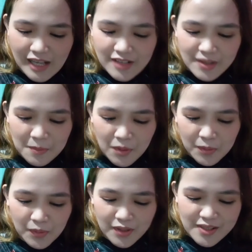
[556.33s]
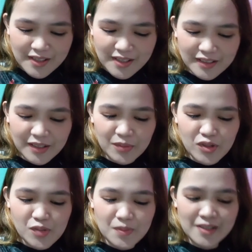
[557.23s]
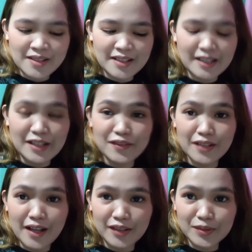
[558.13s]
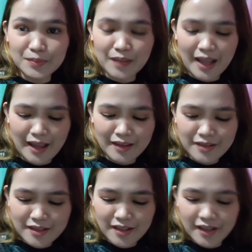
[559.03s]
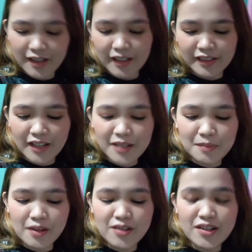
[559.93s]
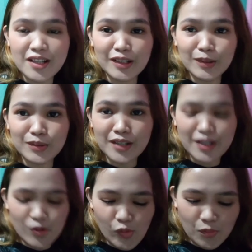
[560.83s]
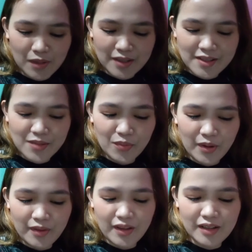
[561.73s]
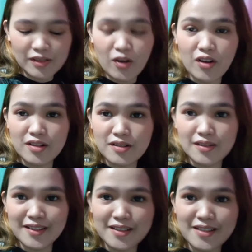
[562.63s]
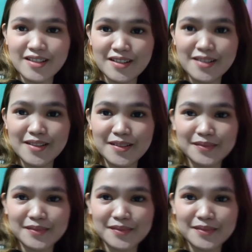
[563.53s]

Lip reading: Some are parasitic, which means they live in other plants and animals, including humans, where then cause diseases.